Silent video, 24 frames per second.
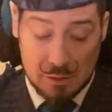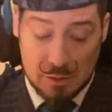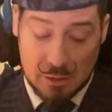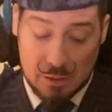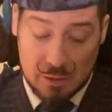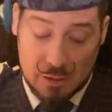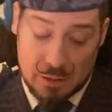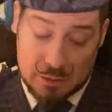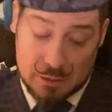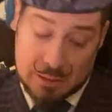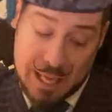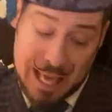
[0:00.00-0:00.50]

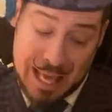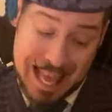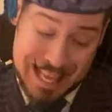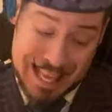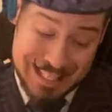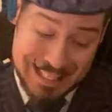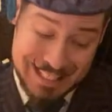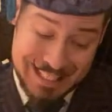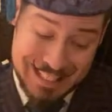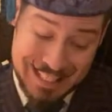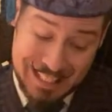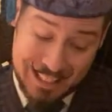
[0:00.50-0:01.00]
It
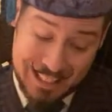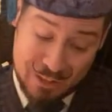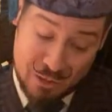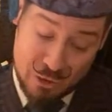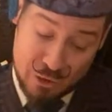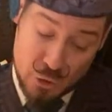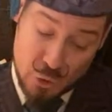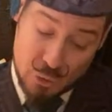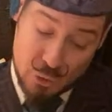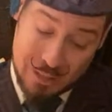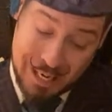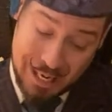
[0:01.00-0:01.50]
has the
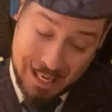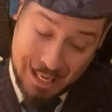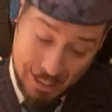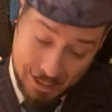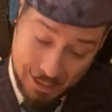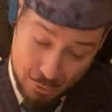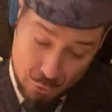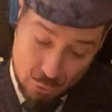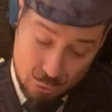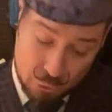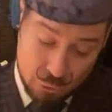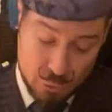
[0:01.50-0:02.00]
initial
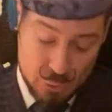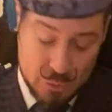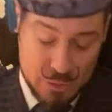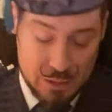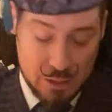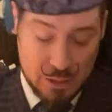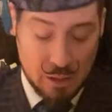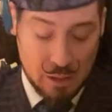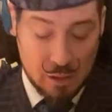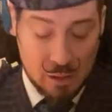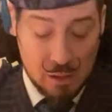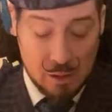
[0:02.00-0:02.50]
H, you
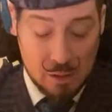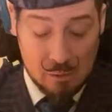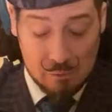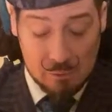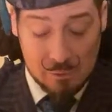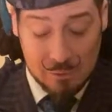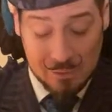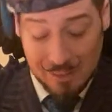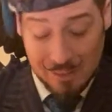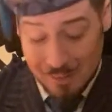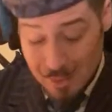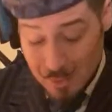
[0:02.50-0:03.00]
see.
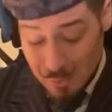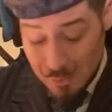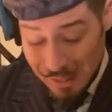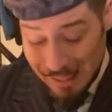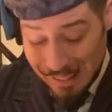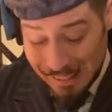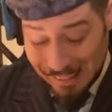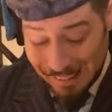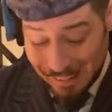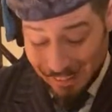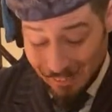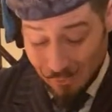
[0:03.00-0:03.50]
That is
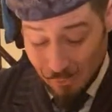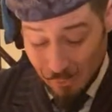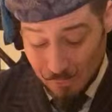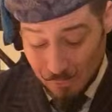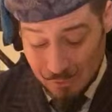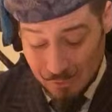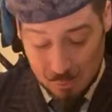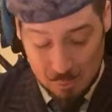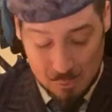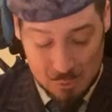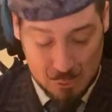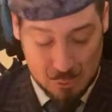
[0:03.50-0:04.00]
why I
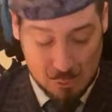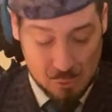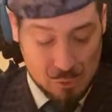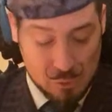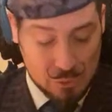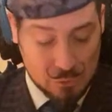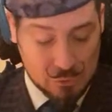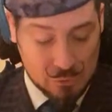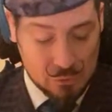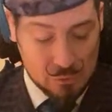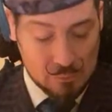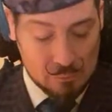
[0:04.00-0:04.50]
thought it was
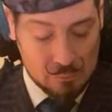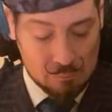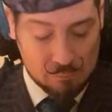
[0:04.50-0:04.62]
yours.